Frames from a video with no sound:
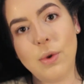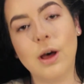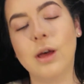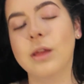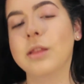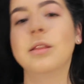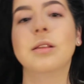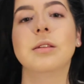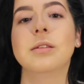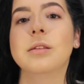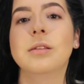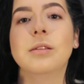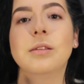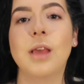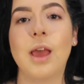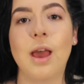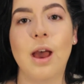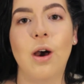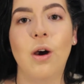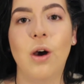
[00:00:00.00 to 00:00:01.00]
but this
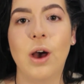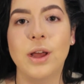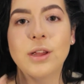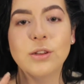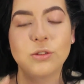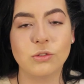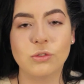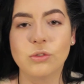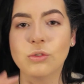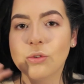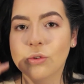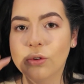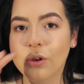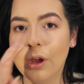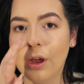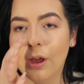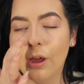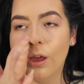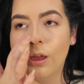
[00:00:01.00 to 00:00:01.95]
is how I do.